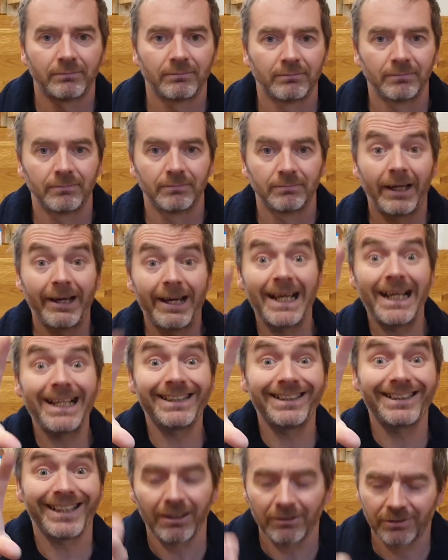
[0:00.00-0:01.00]
There it is, now
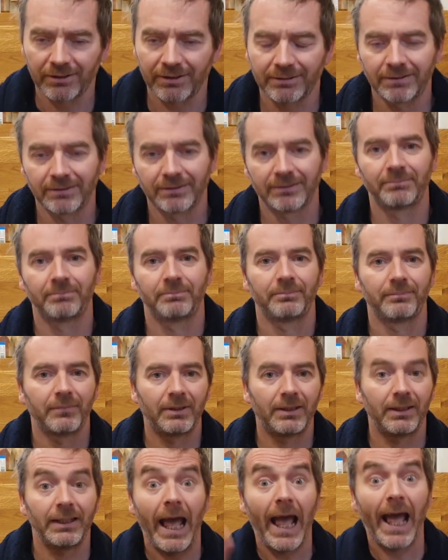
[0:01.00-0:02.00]
it's gone. Oh,
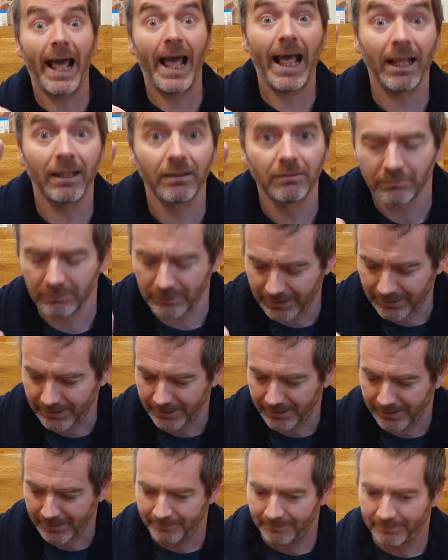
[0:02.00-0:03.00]
yeah, no.
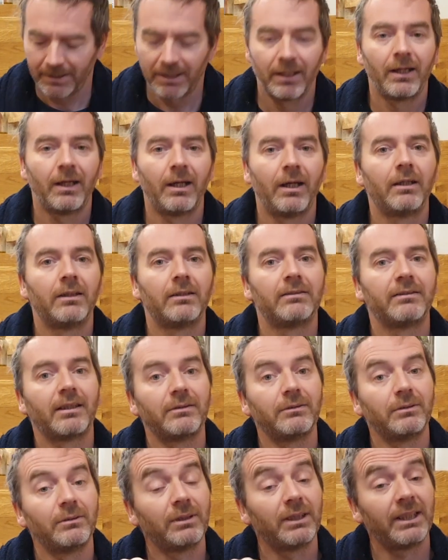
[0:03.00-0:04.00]
So
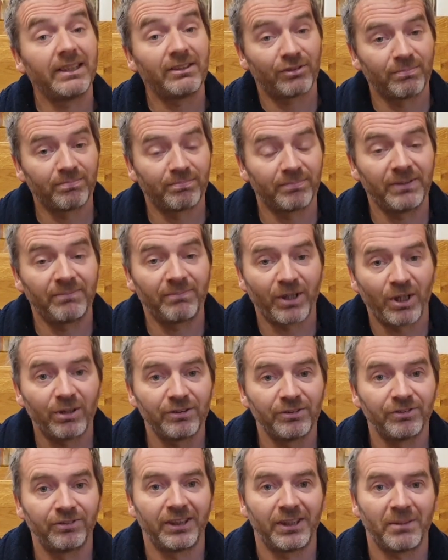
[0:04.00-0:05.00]
you're
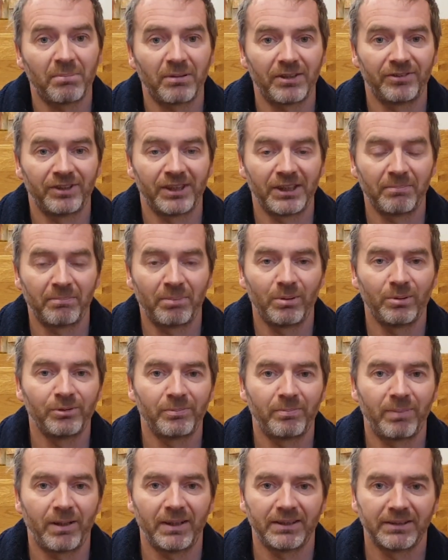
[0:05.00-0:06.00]
constantly pressing the pause
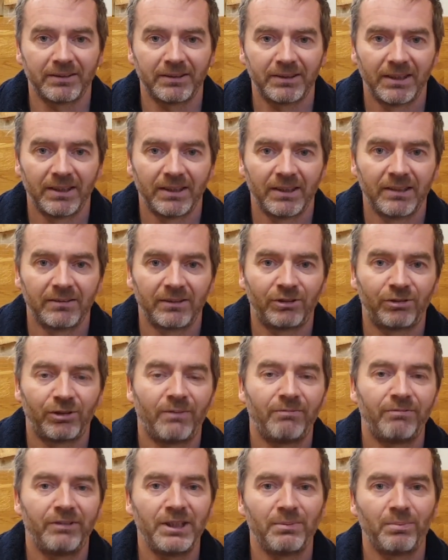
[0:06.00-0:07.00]
button to try and
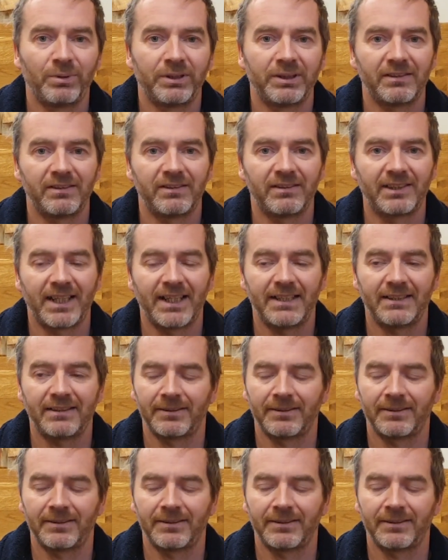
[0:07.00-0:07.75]
read what it says.